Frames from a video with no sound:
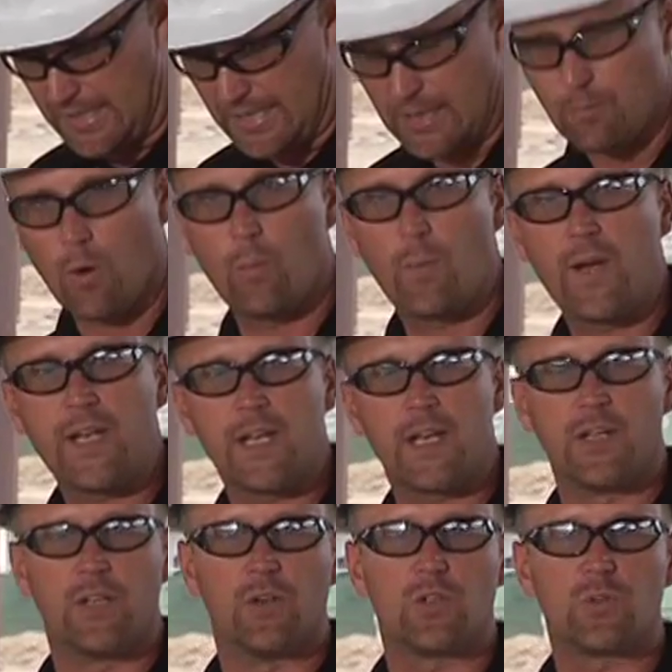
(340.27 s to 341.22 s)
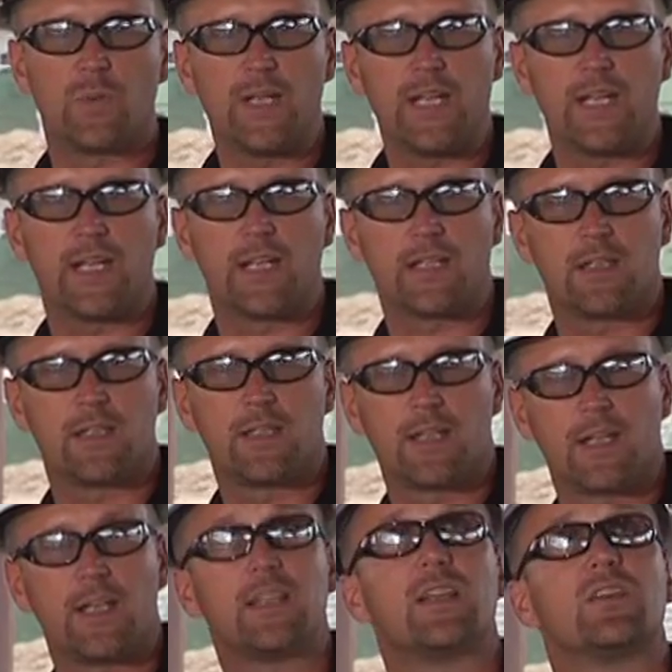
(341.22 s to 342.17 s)
And what we need to do is we need
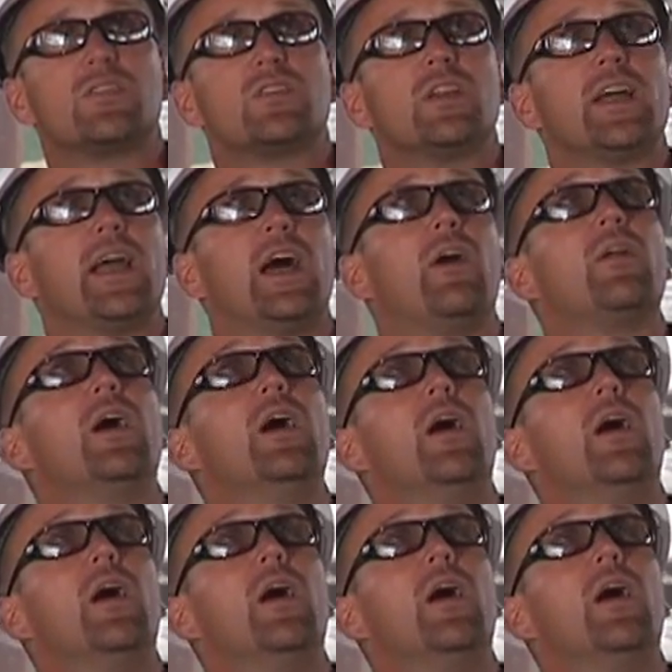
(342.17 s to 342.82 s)
to get this layout